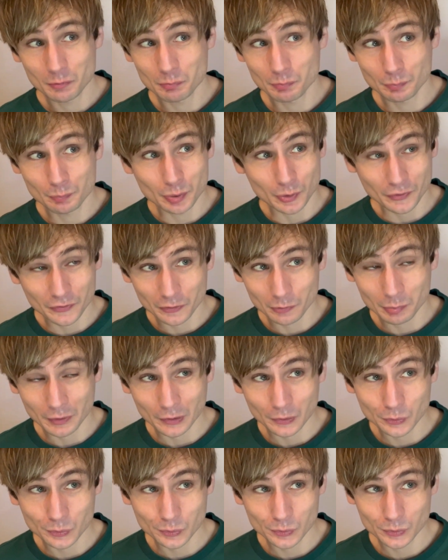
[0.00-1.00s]
books
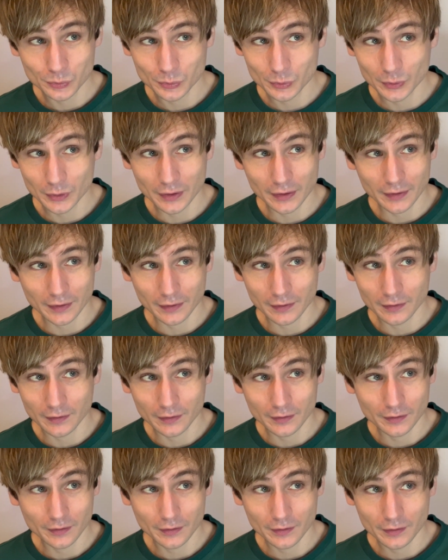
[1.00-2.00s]
about,
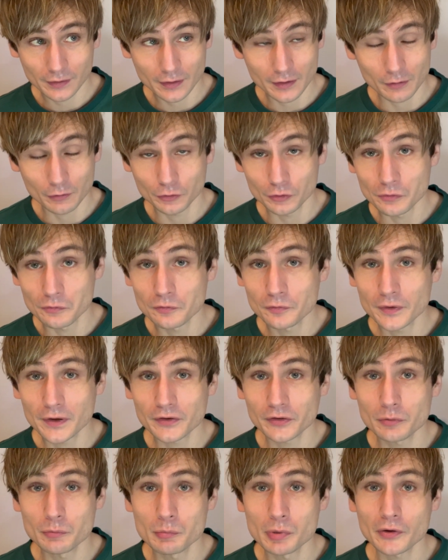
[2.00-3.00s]

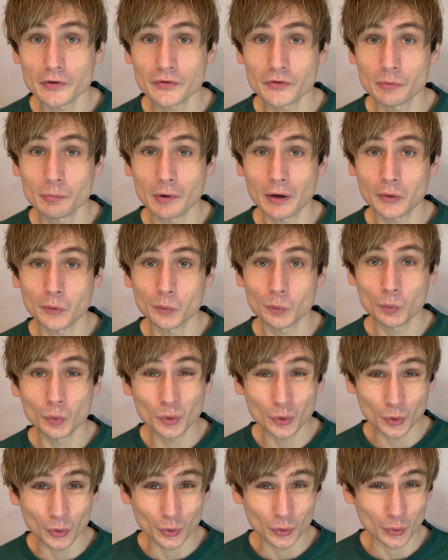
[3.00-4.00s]
non-fiction books about
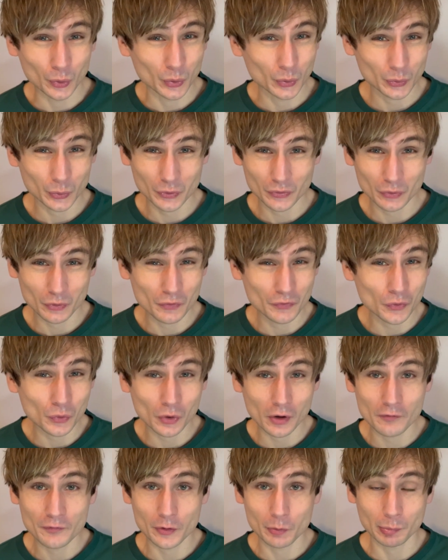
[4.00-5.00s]
war, sort of
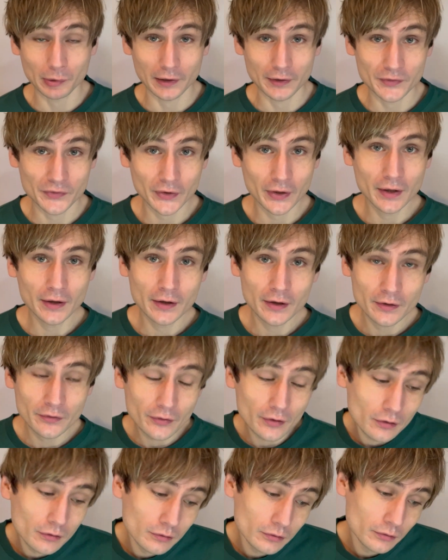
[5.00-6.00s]
all over the place.
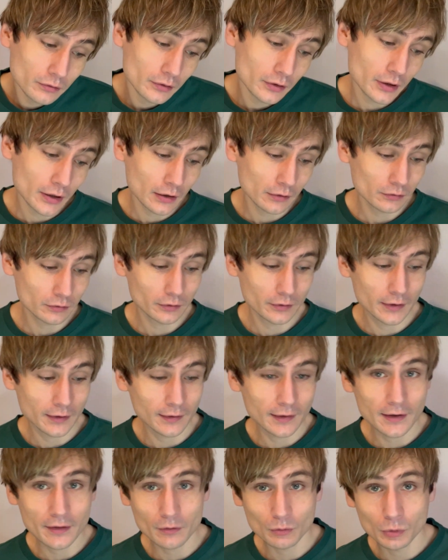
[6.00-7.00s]
So,
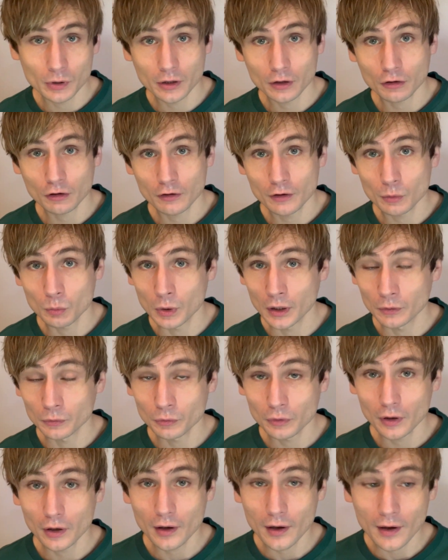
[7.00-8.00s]
it'll either work or it won't.